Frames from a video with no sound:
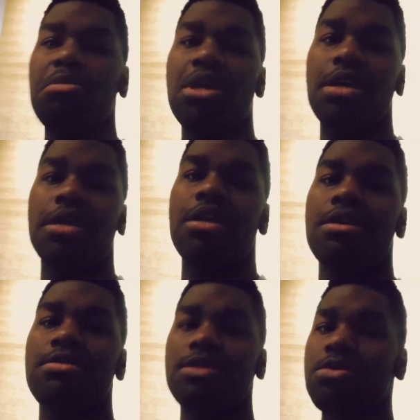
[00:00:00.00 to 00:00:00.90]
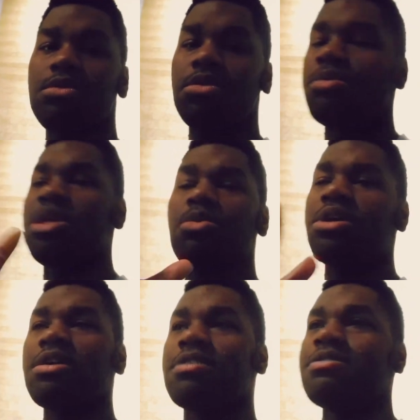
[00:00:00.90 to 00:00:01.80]
be back. Don't go
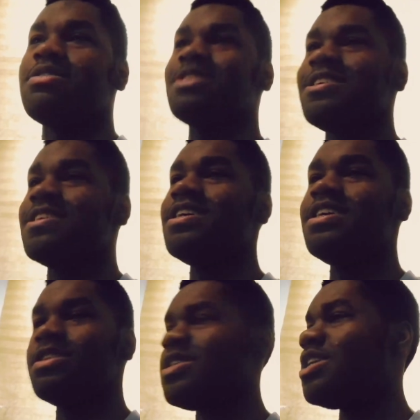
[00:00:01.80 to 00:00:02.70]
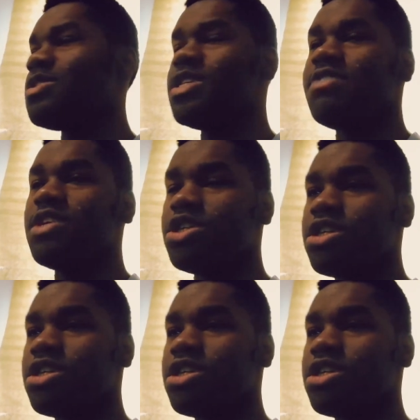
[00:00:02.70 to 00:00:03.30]
anywhere huh, this ain't a TV